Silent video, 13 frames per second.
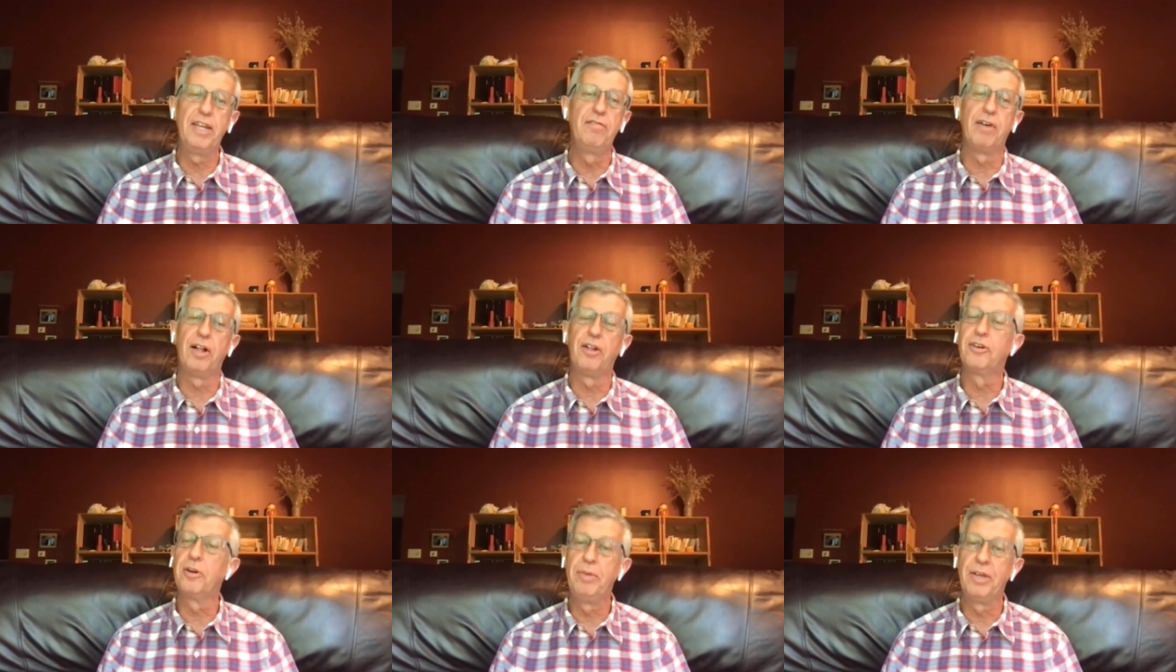
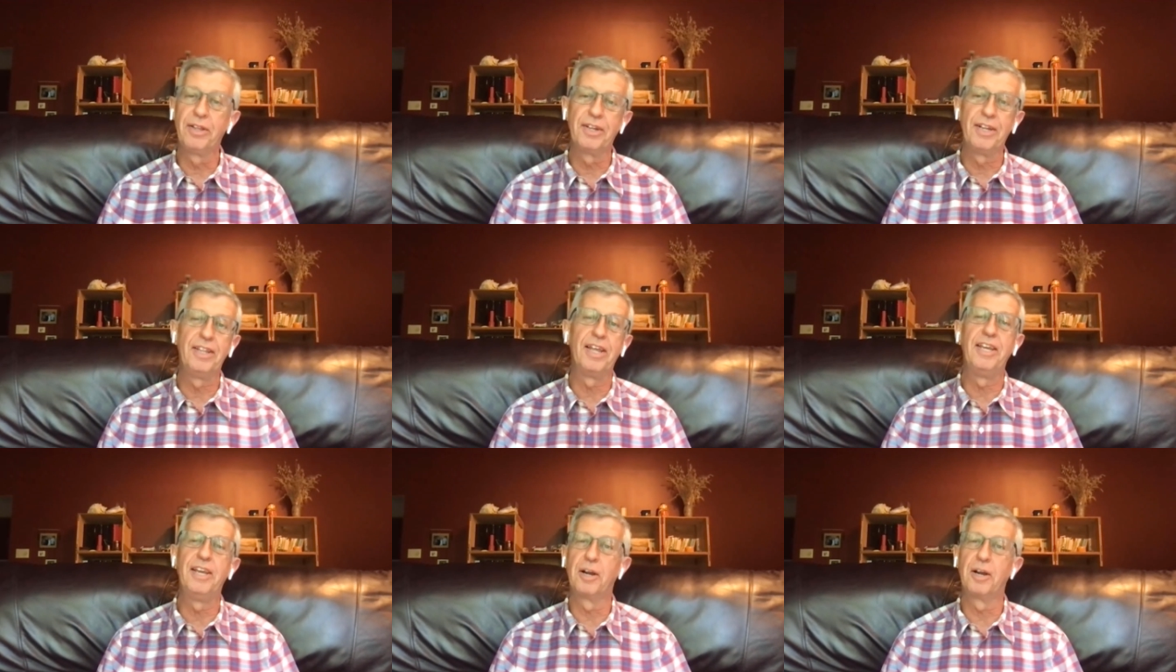
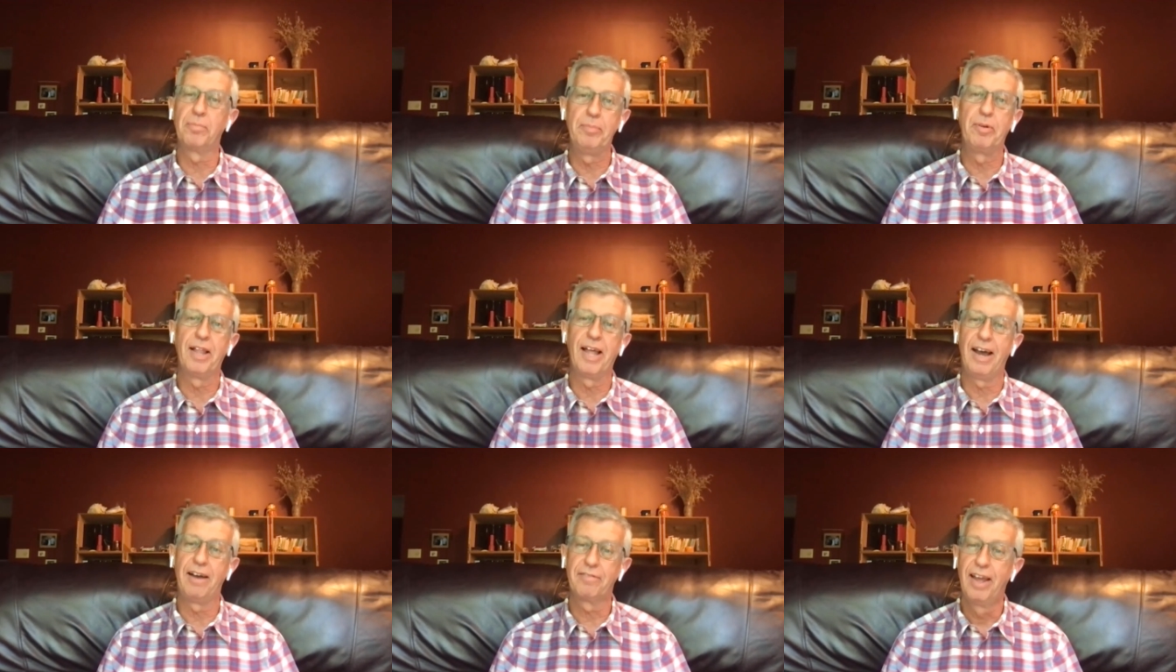invulnerability that oh, young yes.
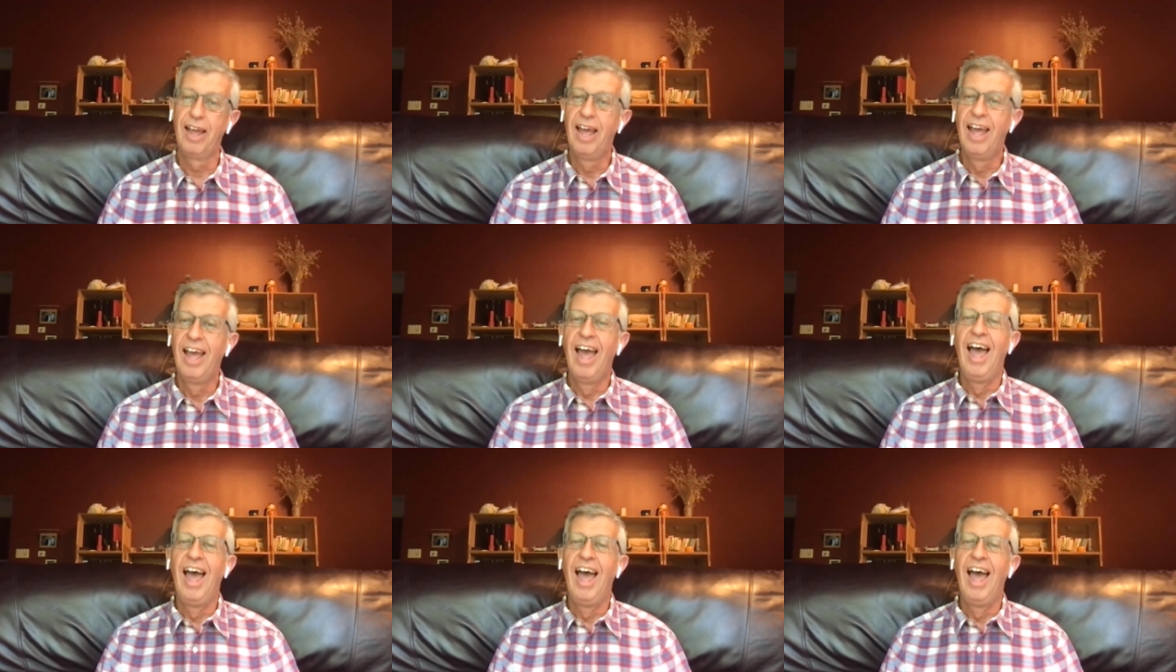people have.